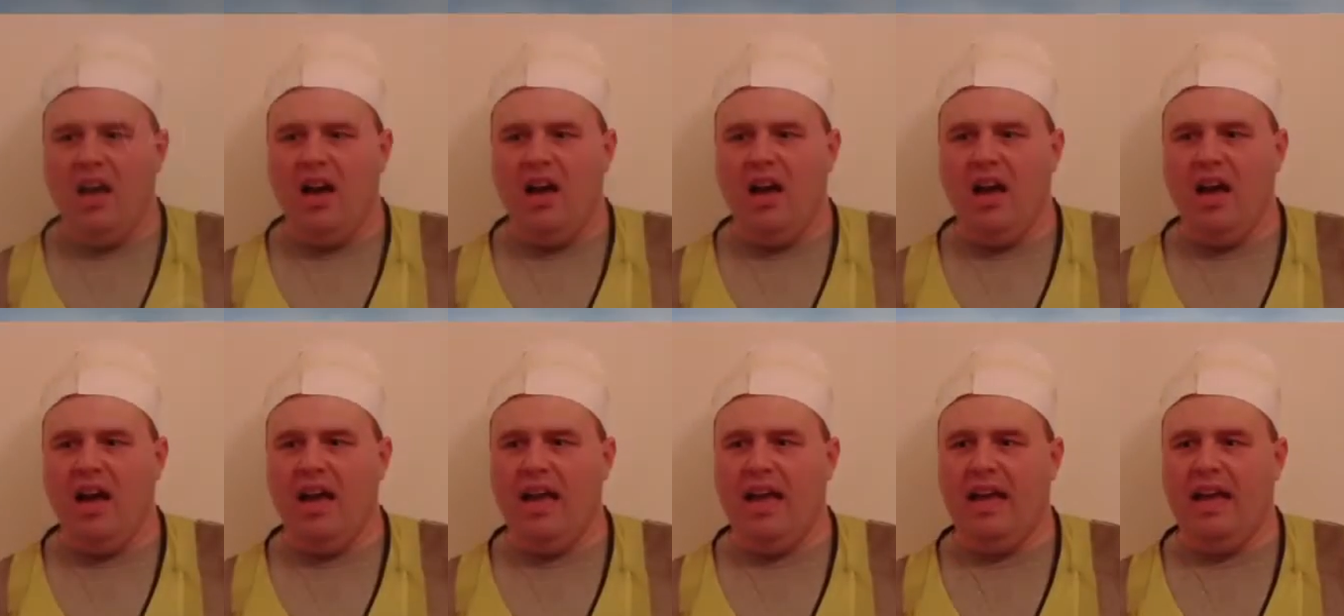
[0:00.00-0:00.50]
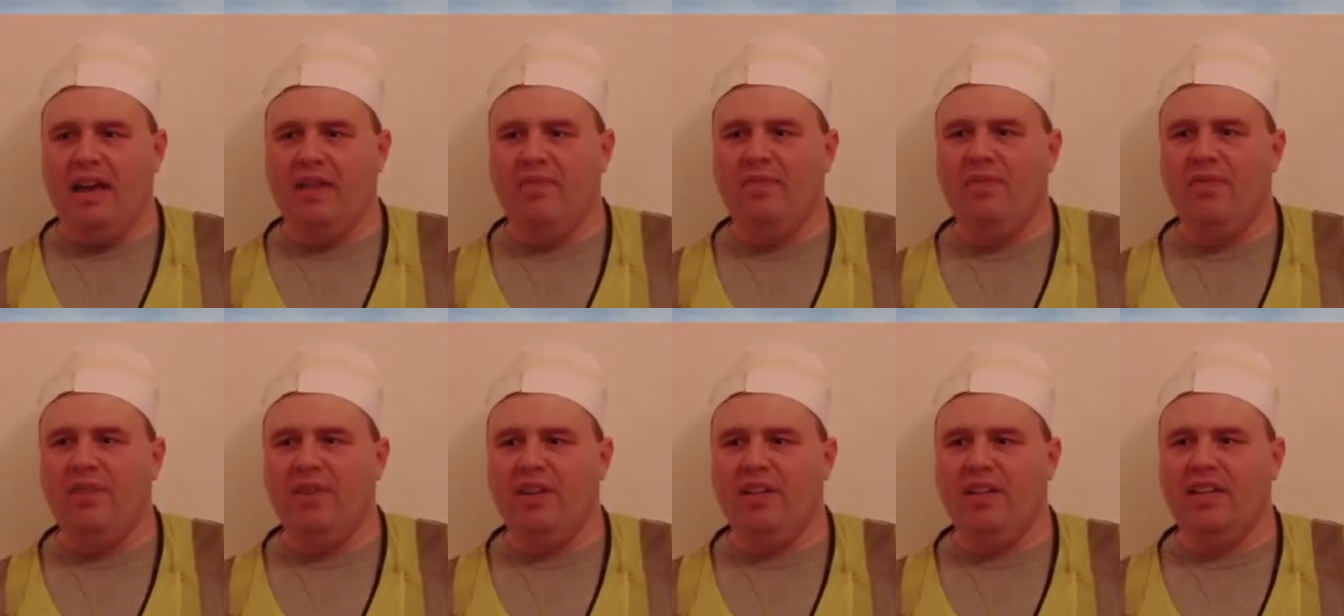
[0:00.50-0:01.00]
Hi, I'm
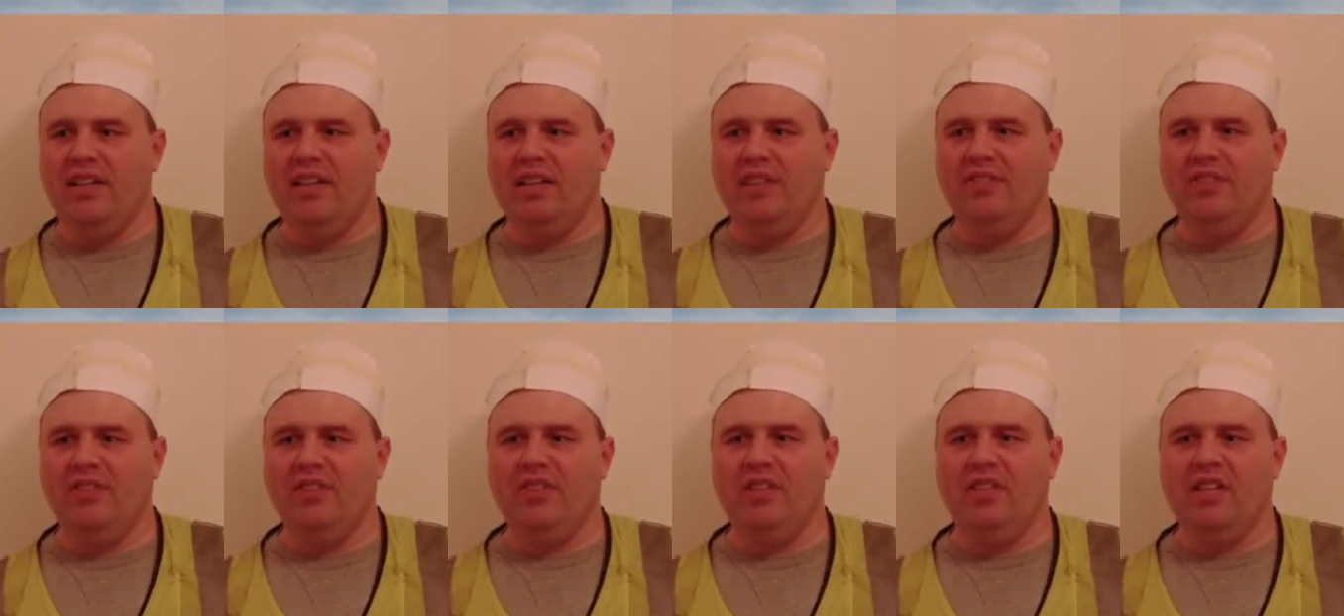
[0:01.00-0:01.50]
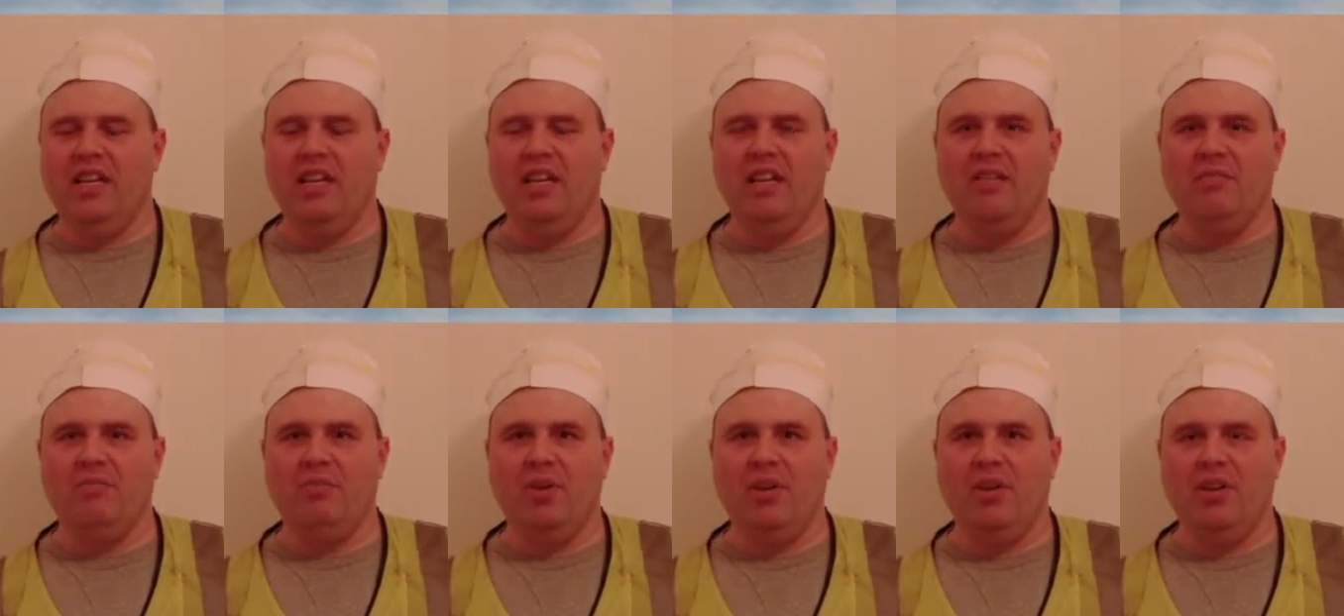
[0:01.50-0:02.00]
Vaughan
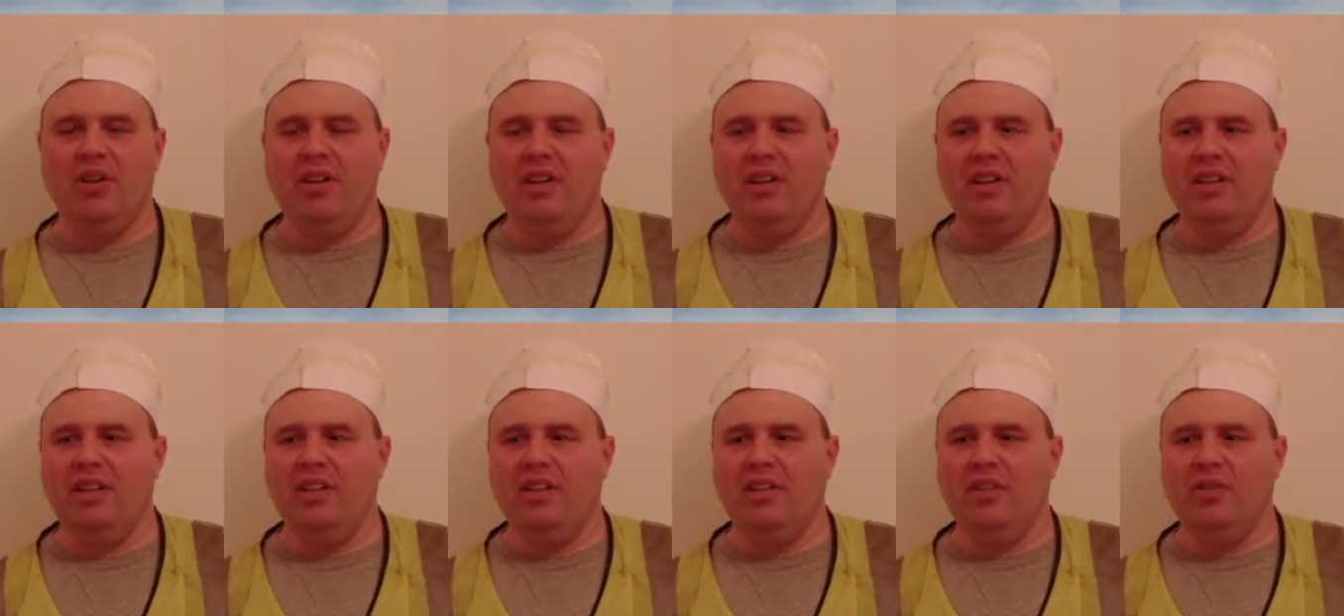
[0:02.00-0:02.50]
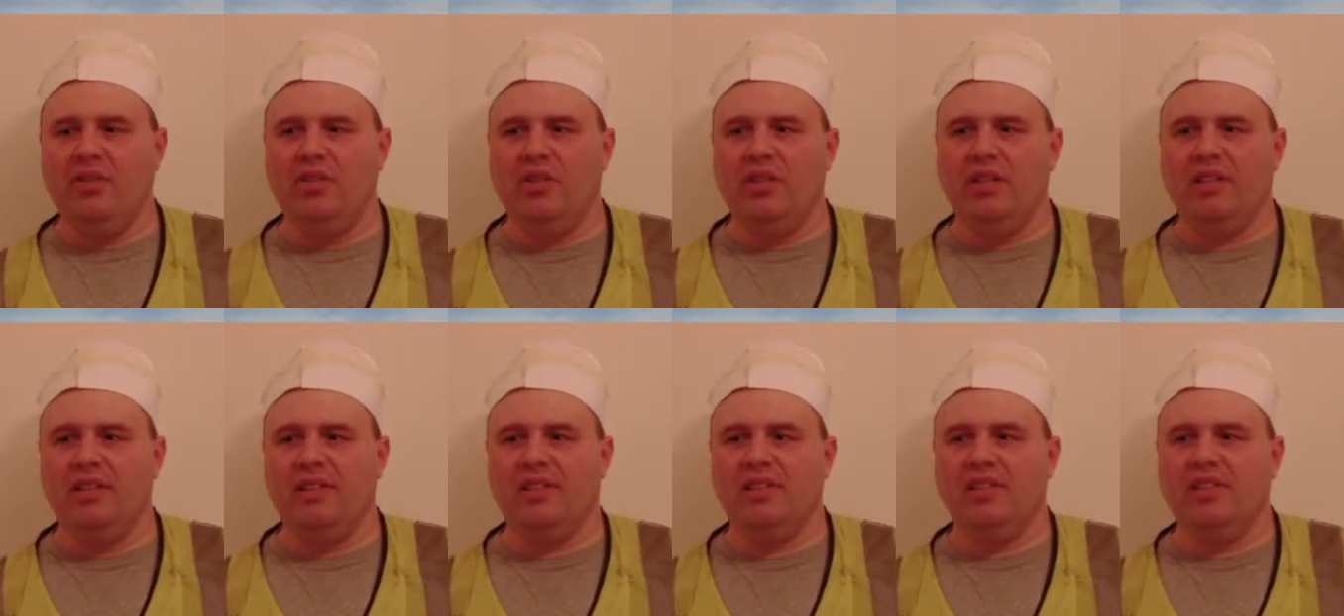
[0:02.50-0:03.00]
taking part in
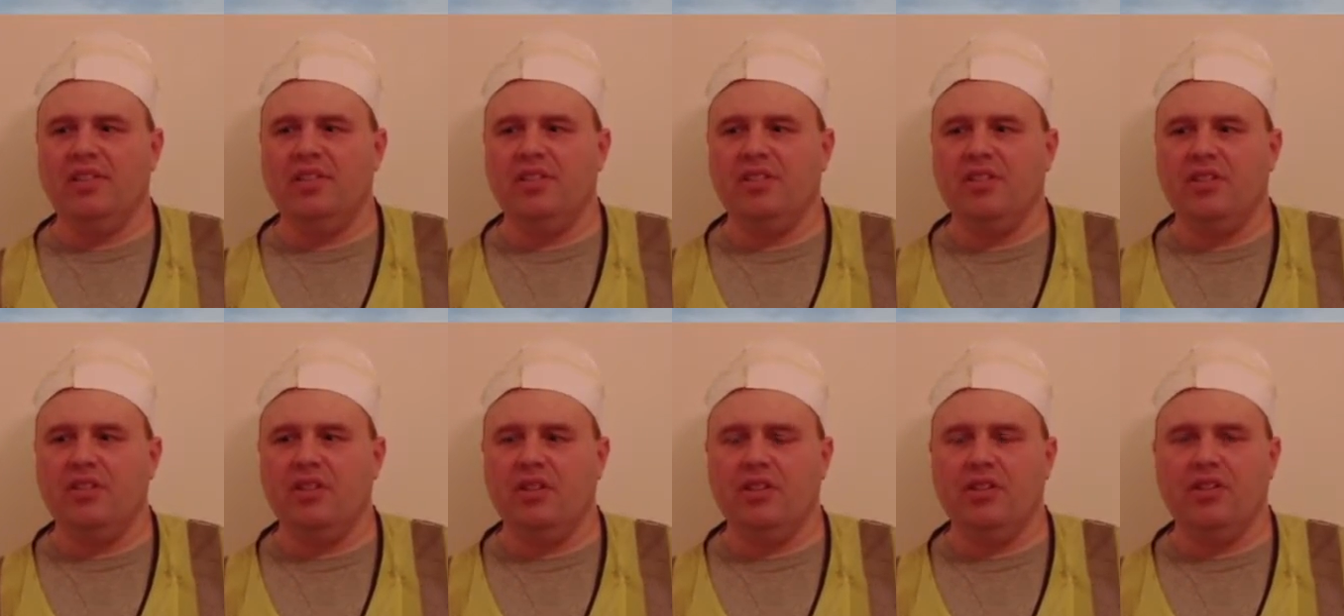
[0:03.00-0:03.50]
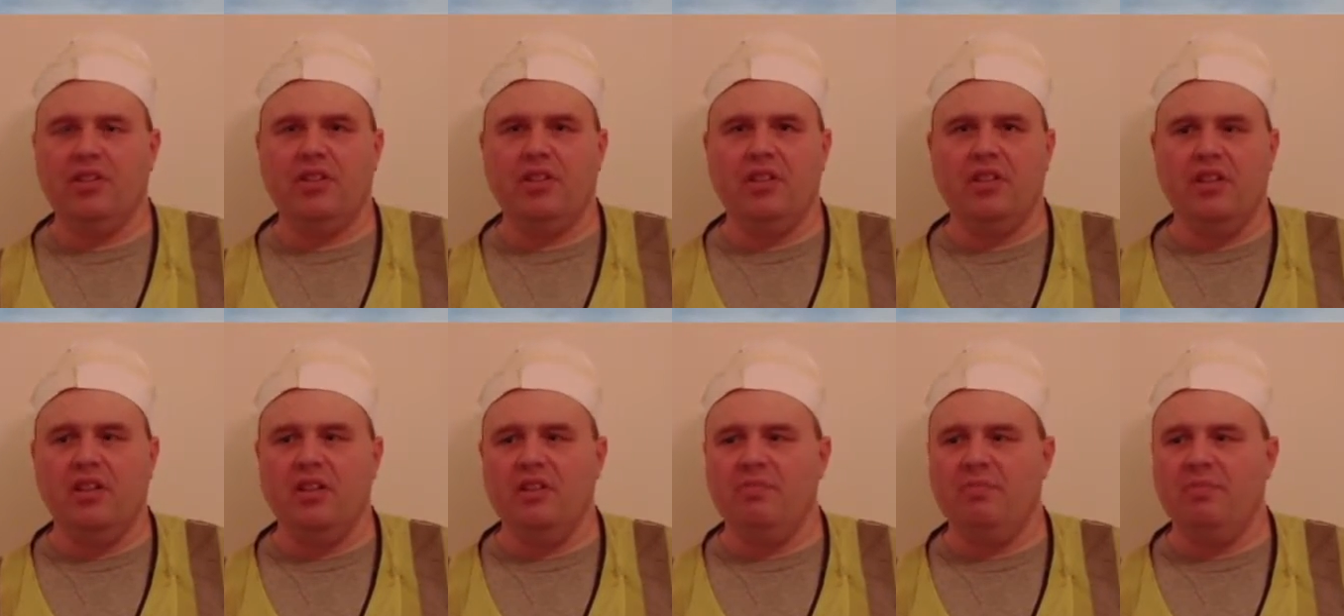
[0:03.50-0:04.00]
UDOT's
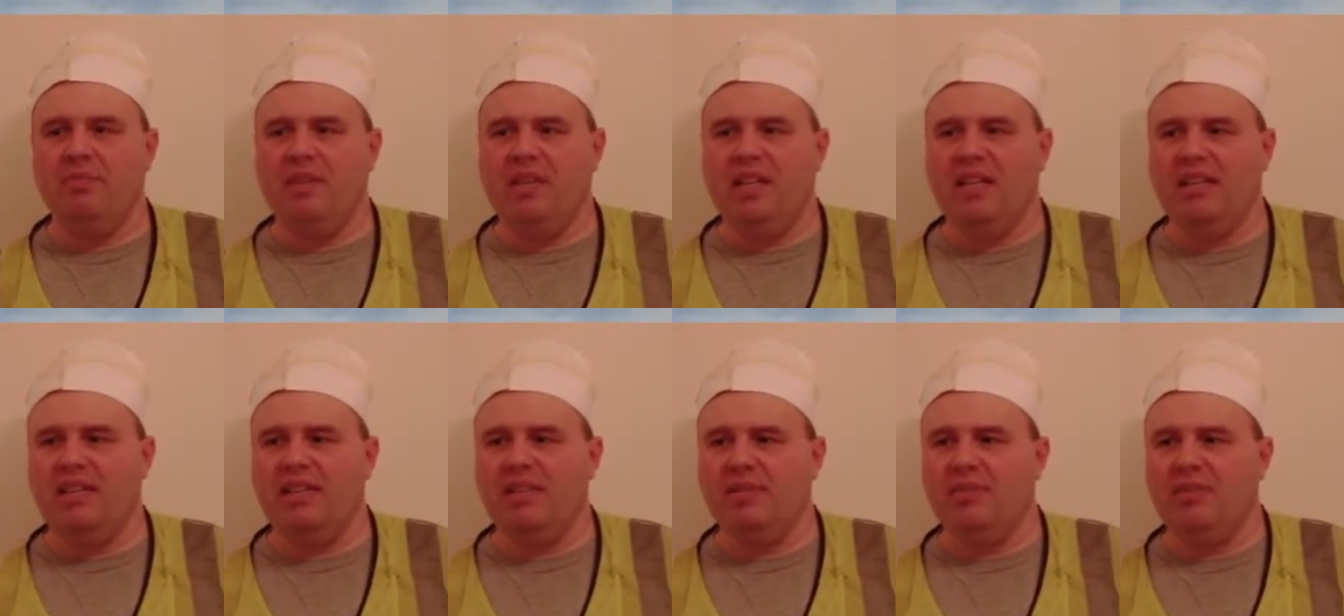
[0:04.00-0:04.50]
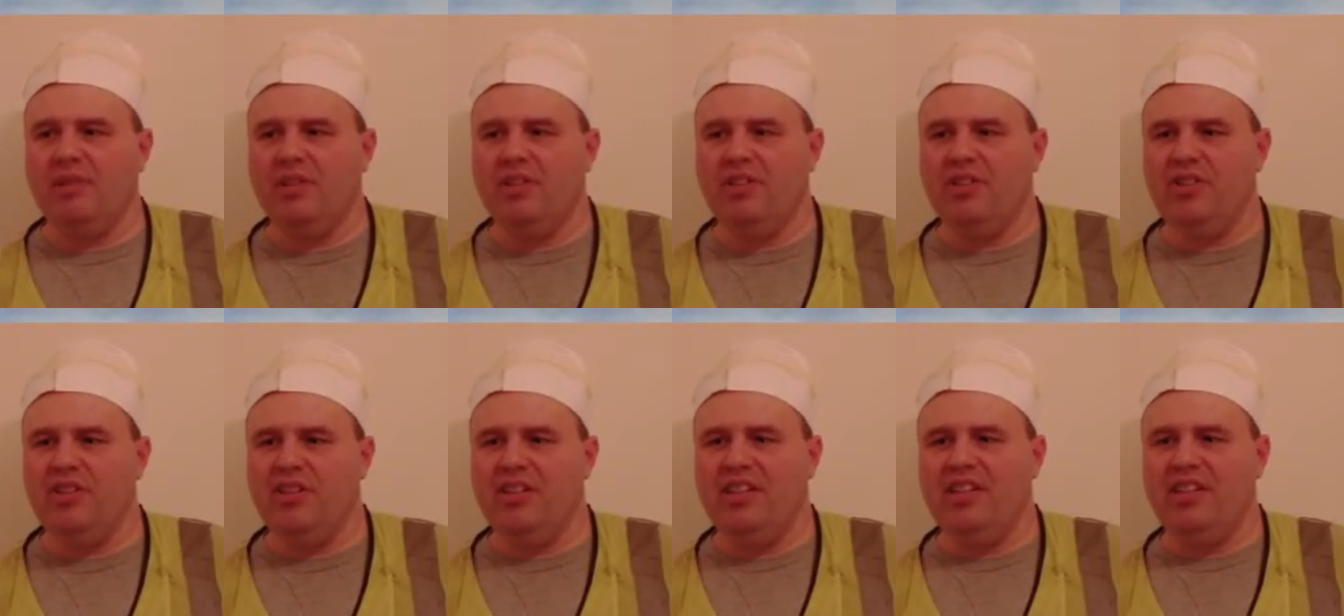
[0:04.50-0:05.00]
construction updates with
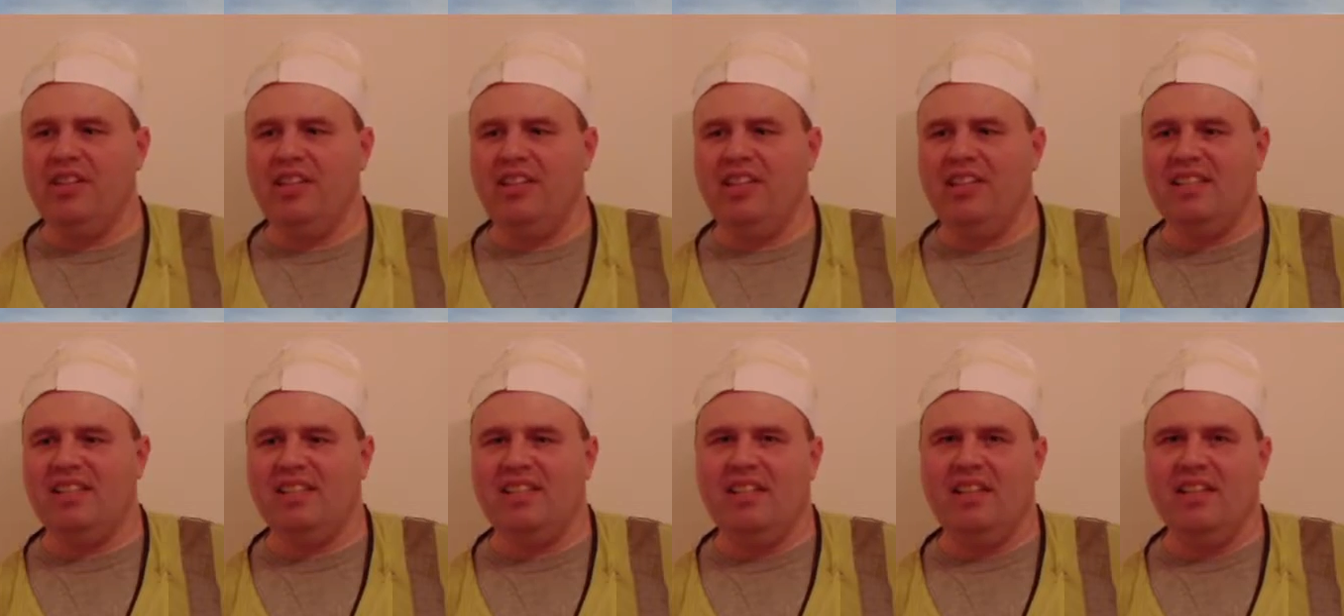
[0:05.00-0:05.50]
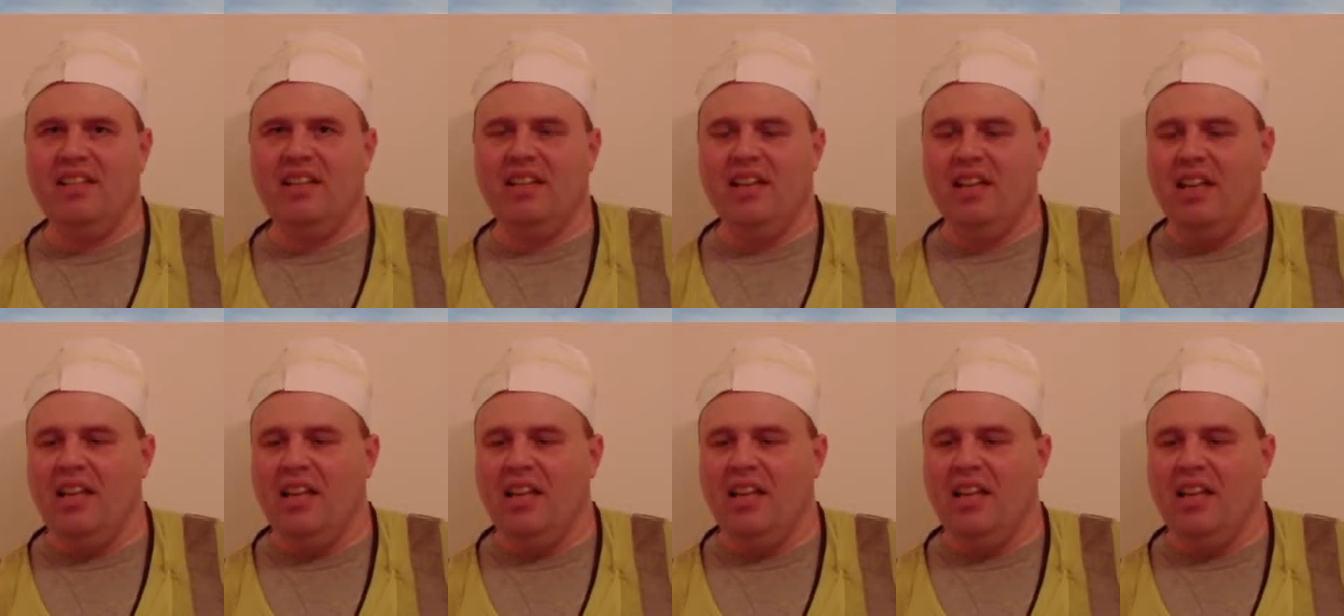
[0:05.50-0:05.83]
John Gleason.